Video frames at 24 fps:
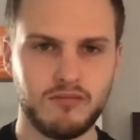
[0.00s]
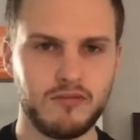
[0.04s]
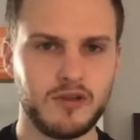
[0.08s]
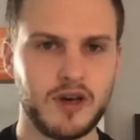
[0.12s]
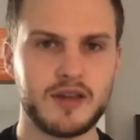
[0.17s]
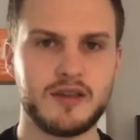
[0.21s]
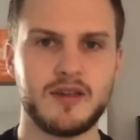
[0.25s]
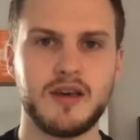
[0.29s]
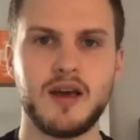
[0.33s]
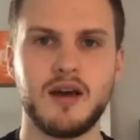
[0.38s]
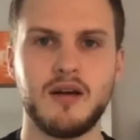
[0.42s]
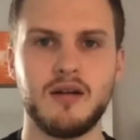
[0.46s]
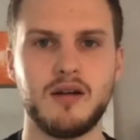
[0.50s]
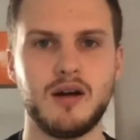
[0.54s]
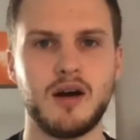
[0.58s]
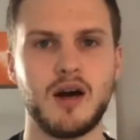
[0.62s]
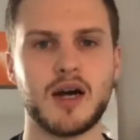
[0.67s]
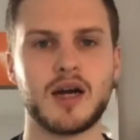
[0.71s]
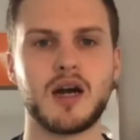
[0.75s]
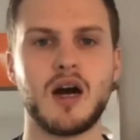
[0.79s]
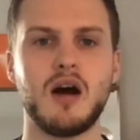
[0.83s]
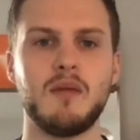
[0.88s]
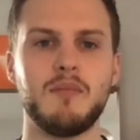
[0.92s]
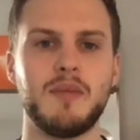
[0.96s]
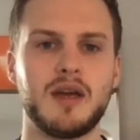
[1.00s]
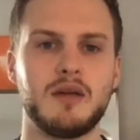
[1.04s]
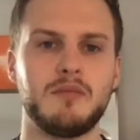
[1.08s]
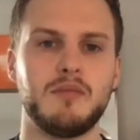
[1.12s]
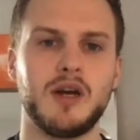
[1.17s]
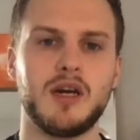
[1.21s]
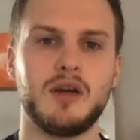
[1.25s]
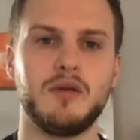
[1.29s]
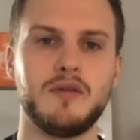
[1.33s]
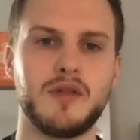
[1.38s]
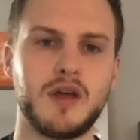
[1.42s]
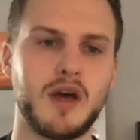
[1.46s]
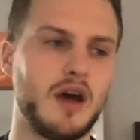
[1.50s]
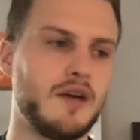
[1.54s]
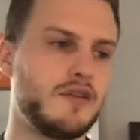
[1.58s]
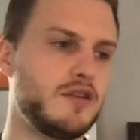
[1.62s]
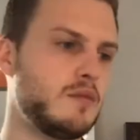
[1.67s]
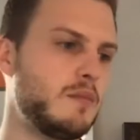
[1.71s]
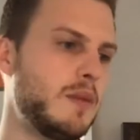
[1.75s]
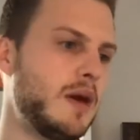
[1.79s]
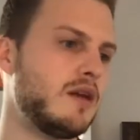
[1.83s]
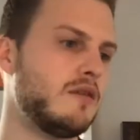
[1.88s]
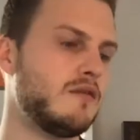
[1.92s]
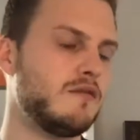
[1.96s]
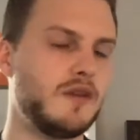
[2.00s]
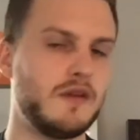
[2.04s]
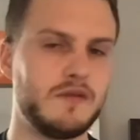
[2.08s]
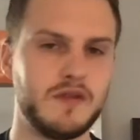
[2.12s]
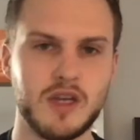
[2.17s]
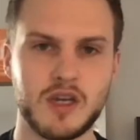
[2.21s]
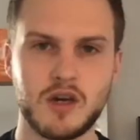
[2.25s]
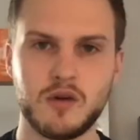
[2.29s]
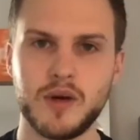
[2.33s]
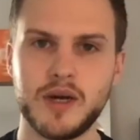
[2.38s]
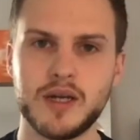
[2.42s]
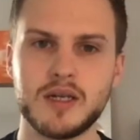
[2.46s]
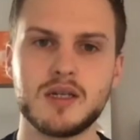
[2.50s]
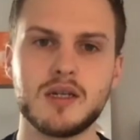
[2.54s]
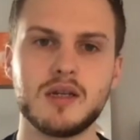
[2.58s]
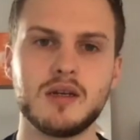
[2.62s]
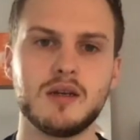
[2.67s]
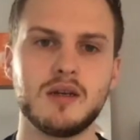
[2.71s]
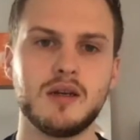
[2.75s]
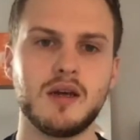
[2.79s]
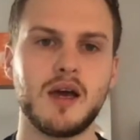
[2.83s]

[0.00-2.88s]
that's it, I can't make money with it, I've spent 50 quid,